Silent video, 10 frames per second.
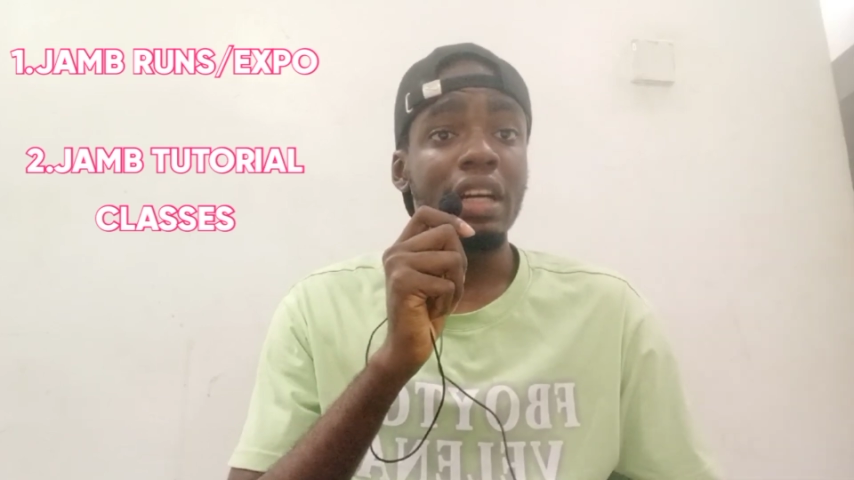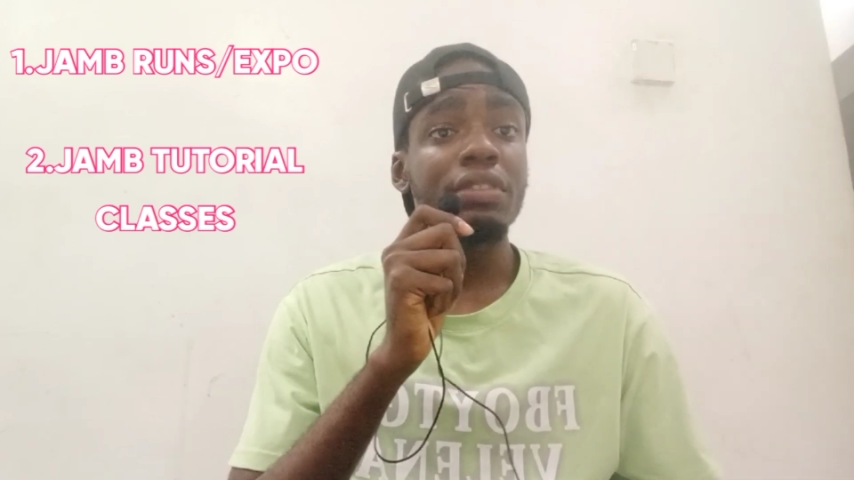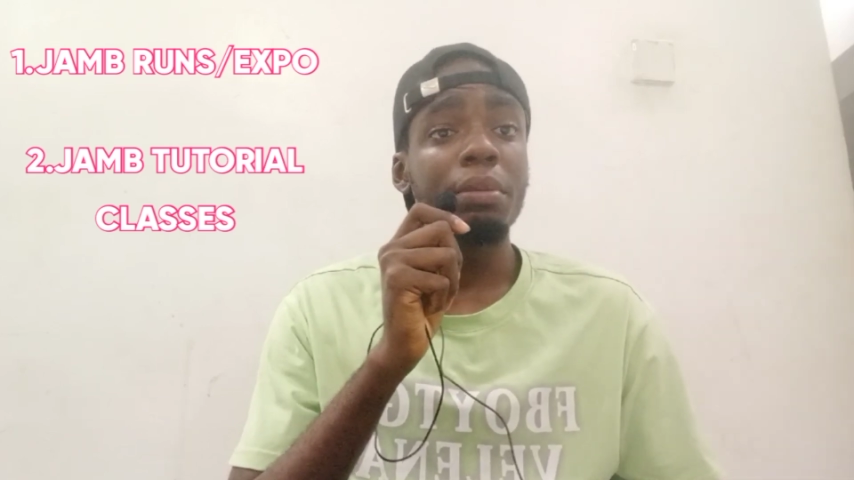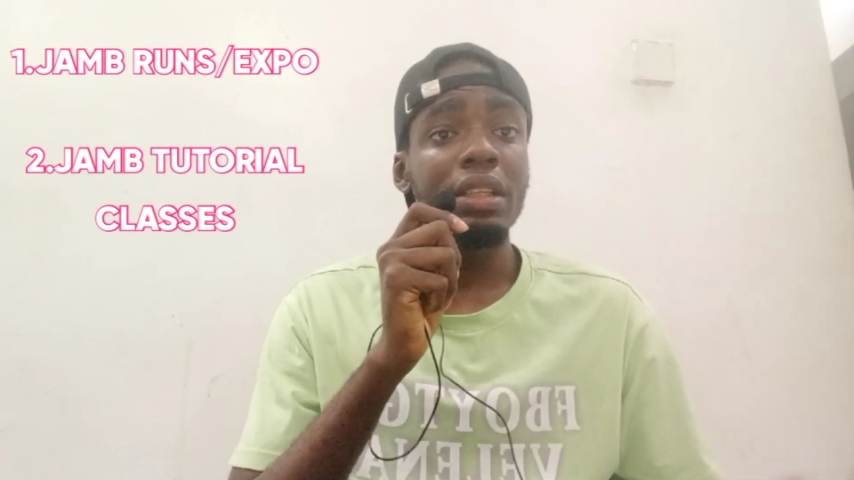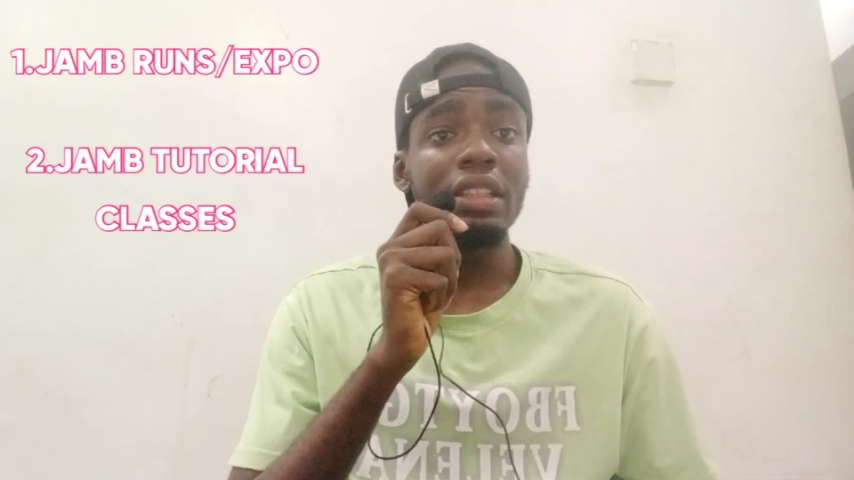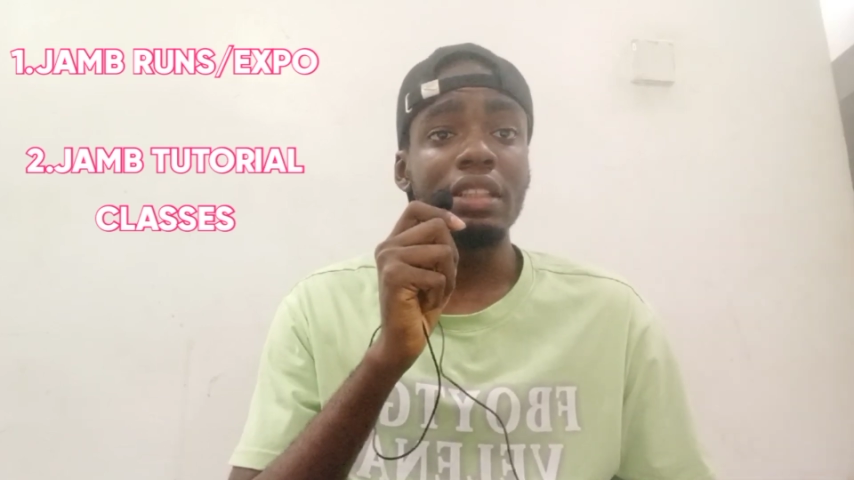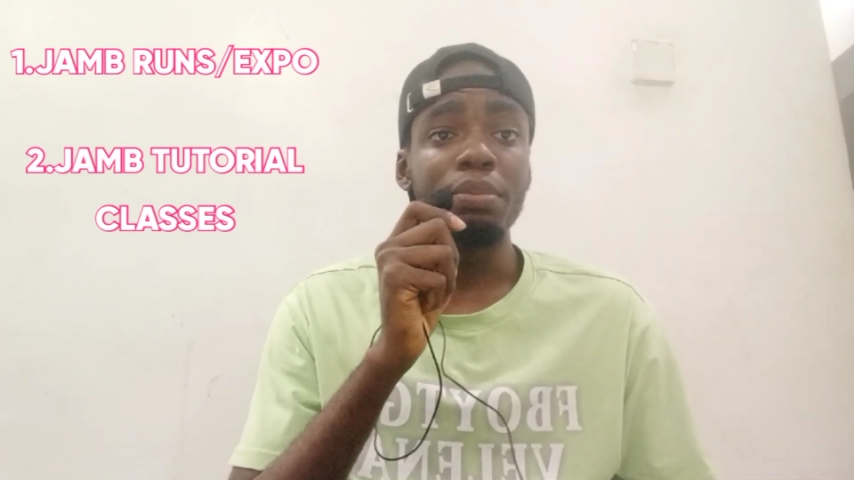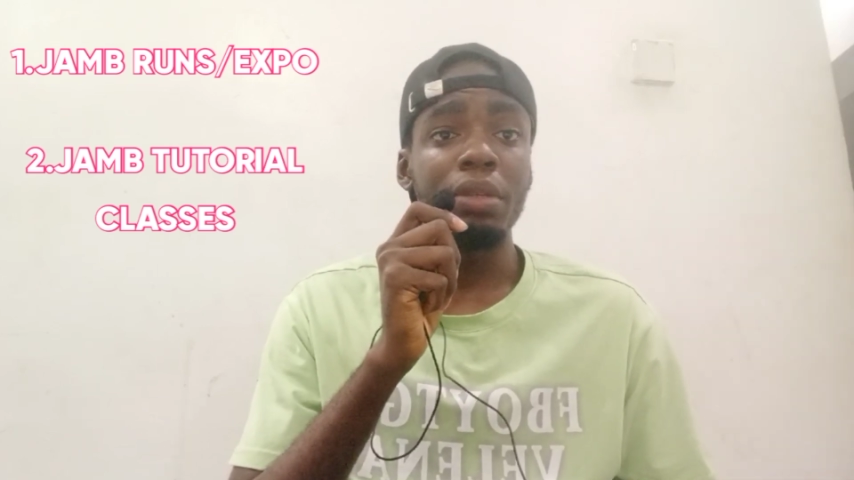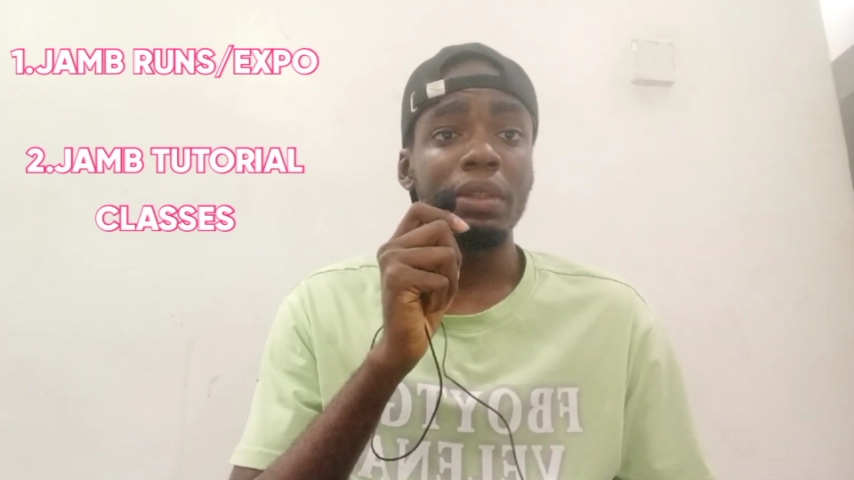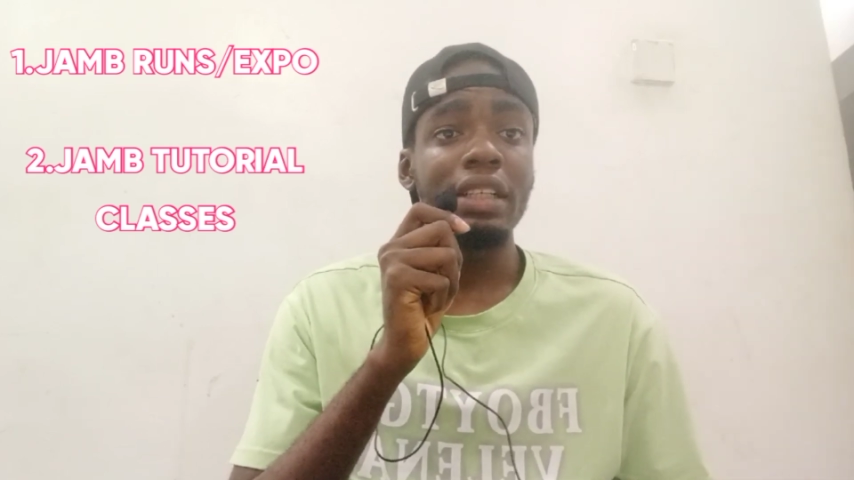After making the
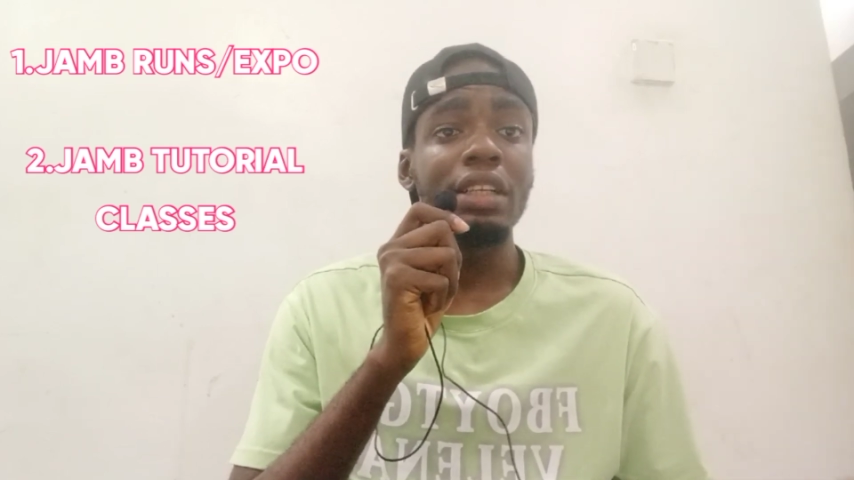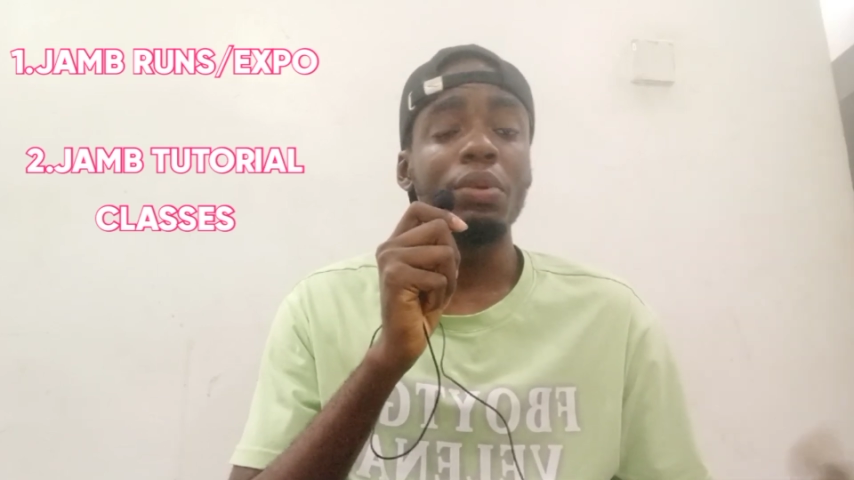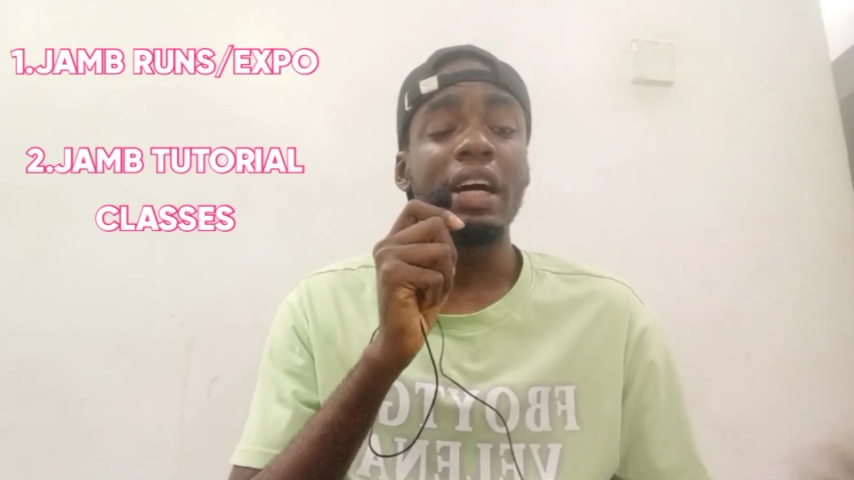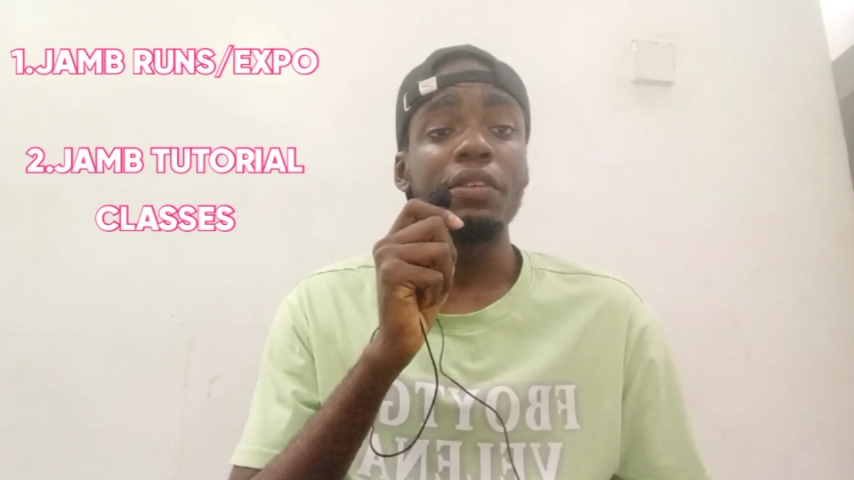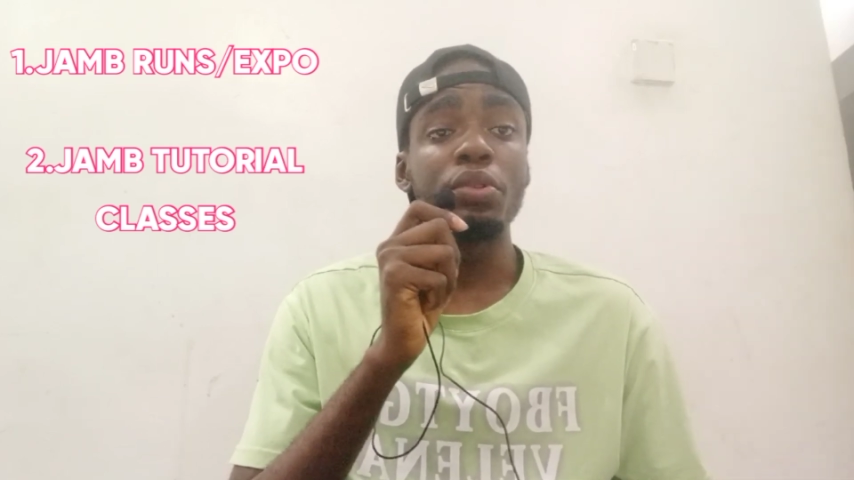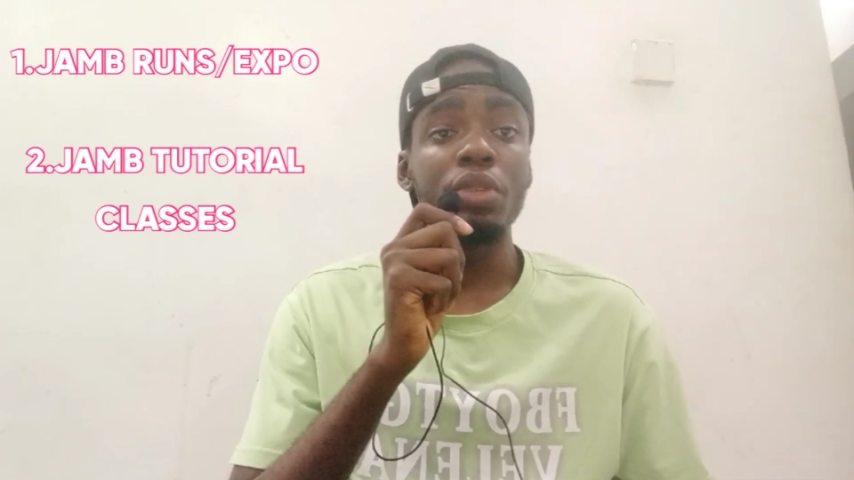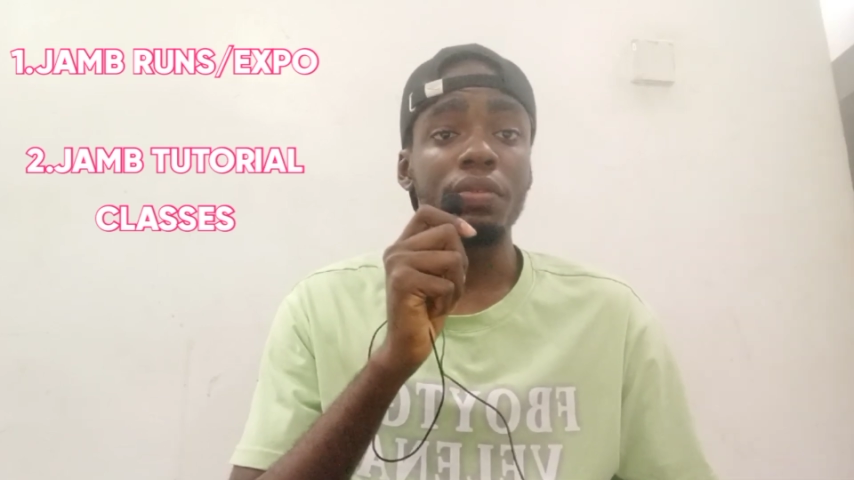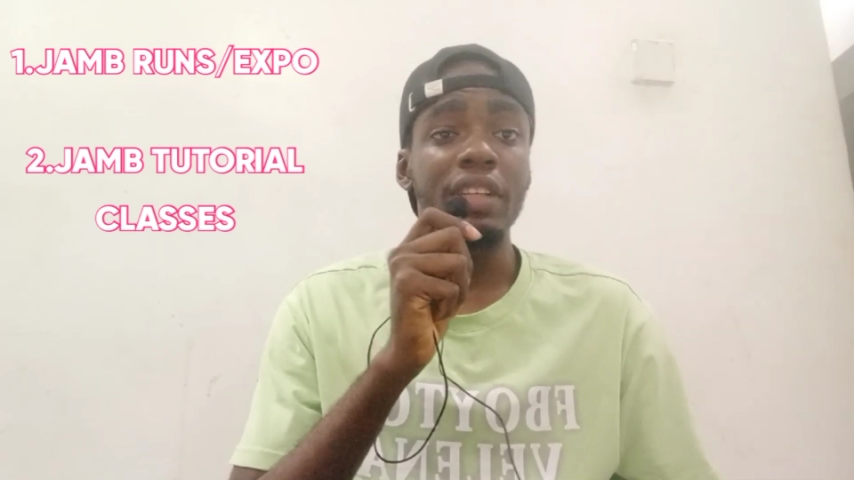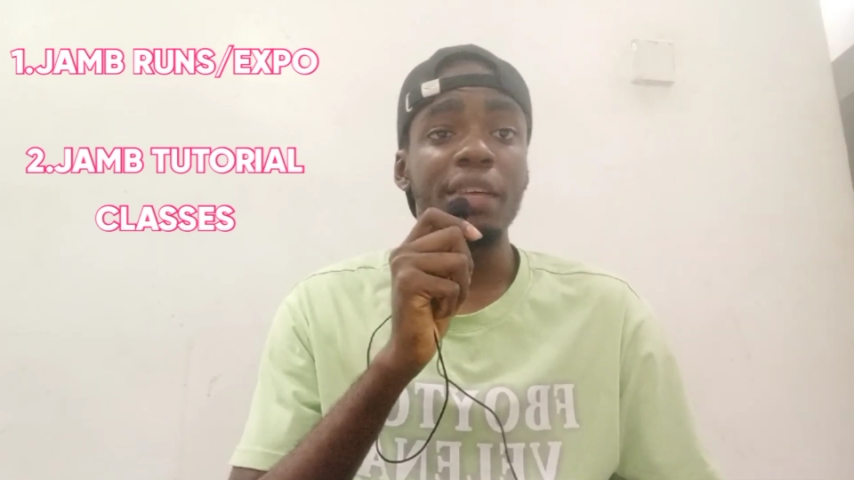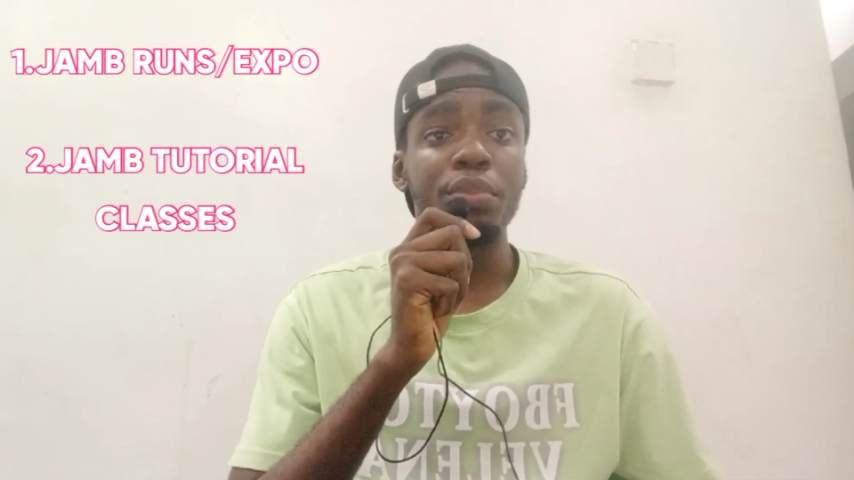payment, that they will add you to a
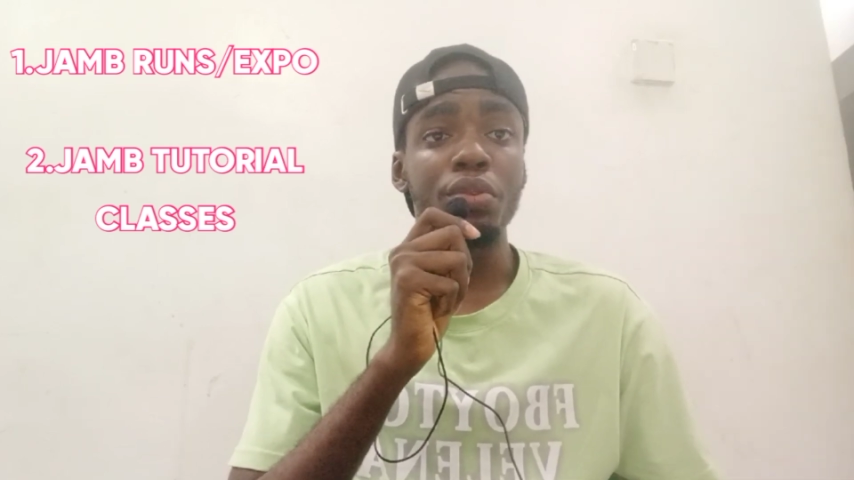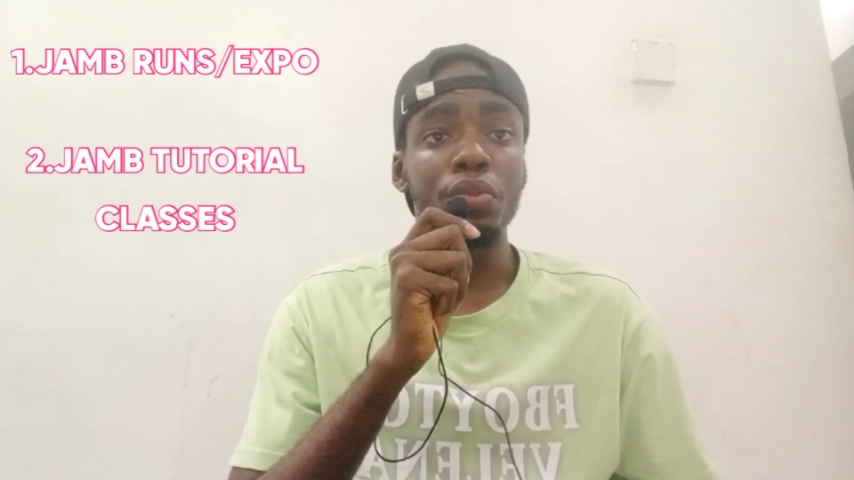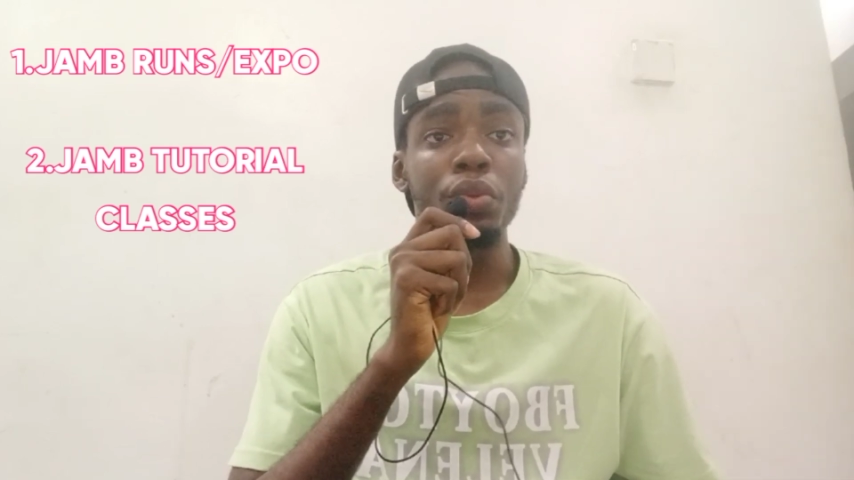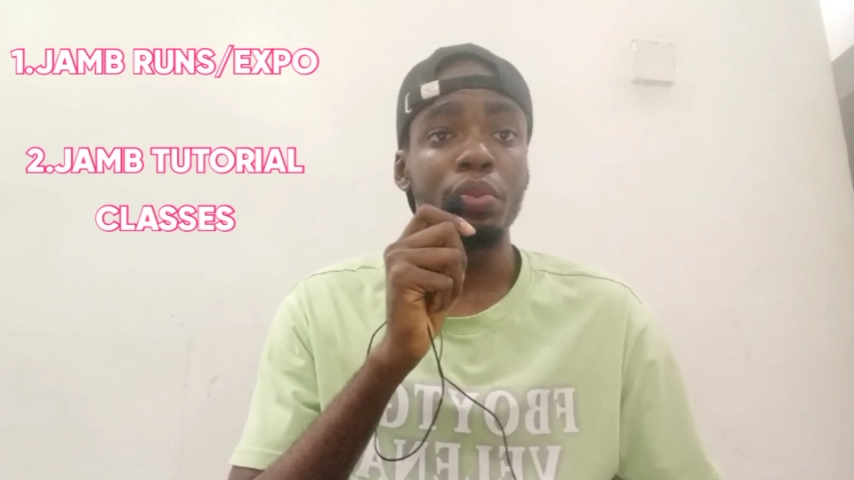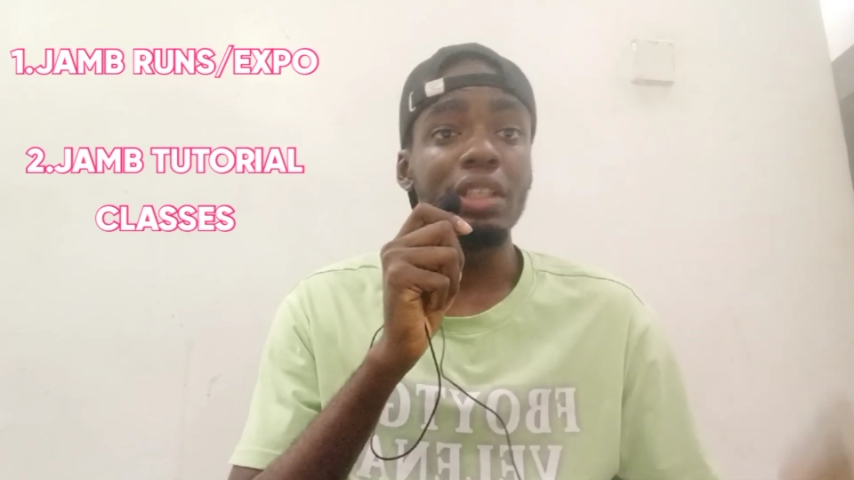VIP group